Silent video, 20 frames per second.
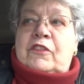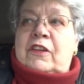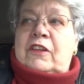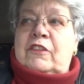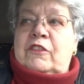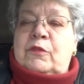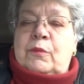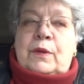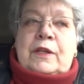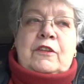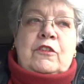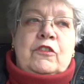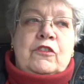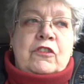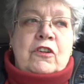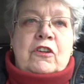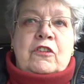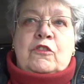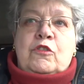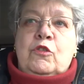is when you
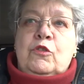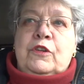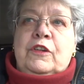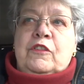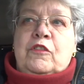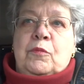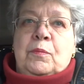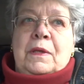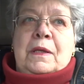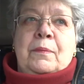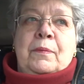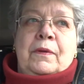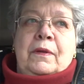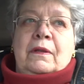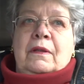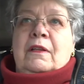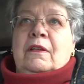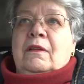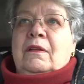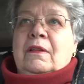start talking to
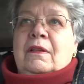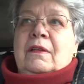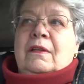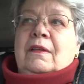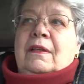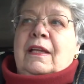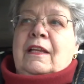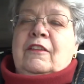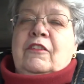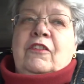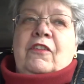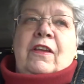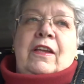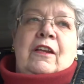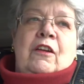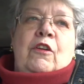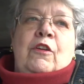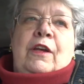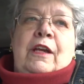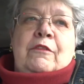people and
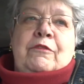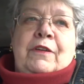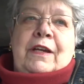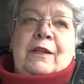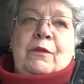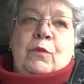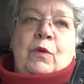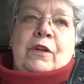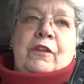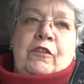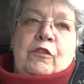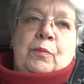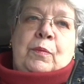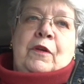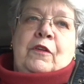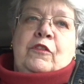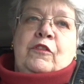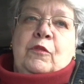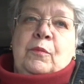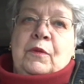saying, okay, fine, what is
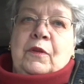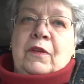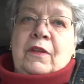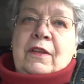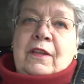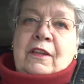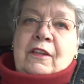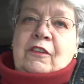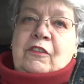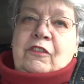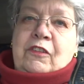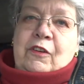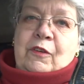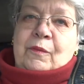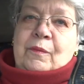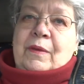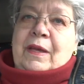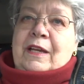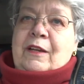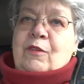possible? So
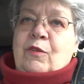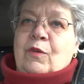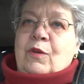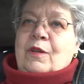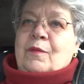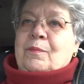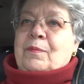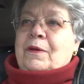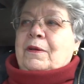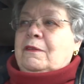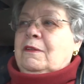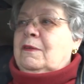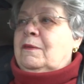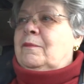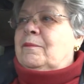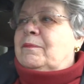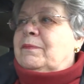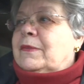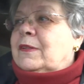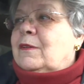I call upon,
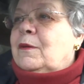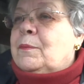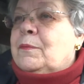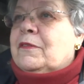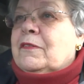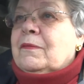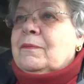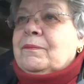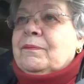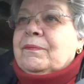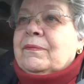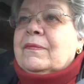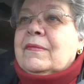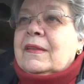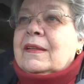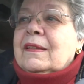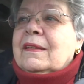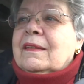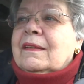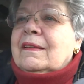oops.
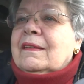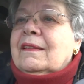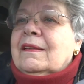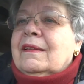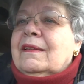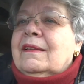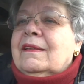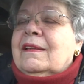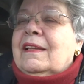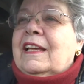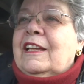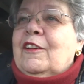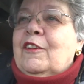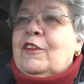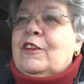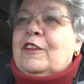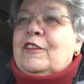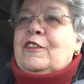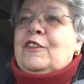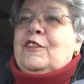I
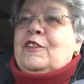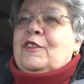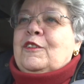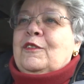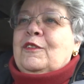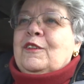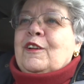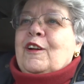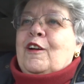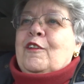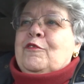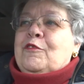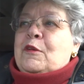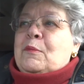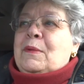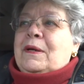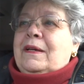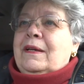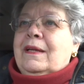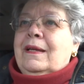got a new coffee
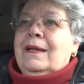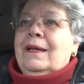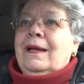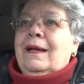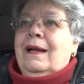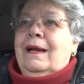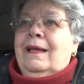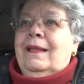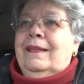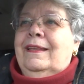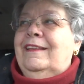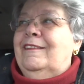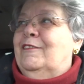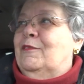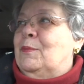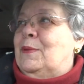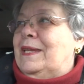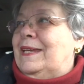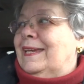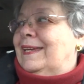mug
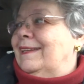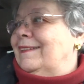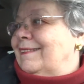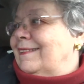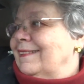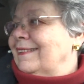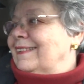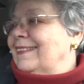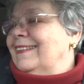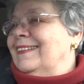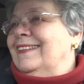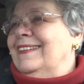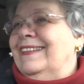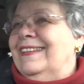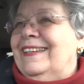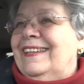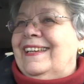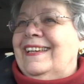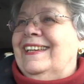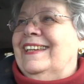this weekend,
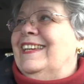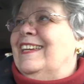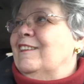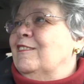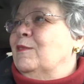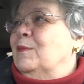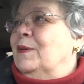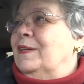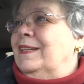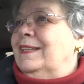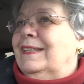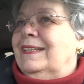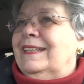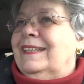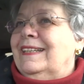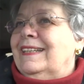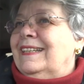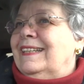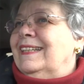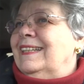and guess what?
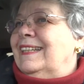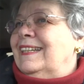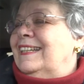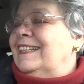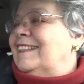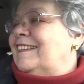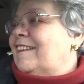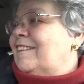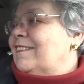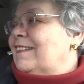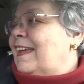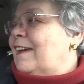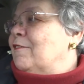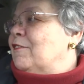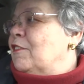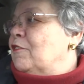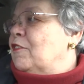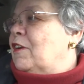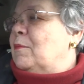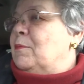It doesn't
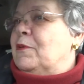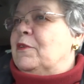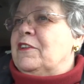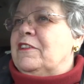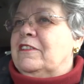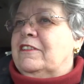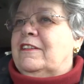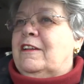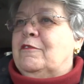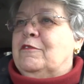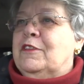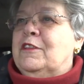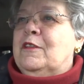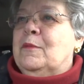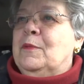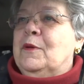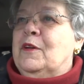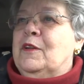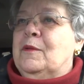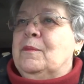have the rubbery stuff at the
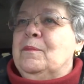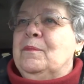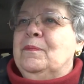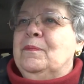bottom.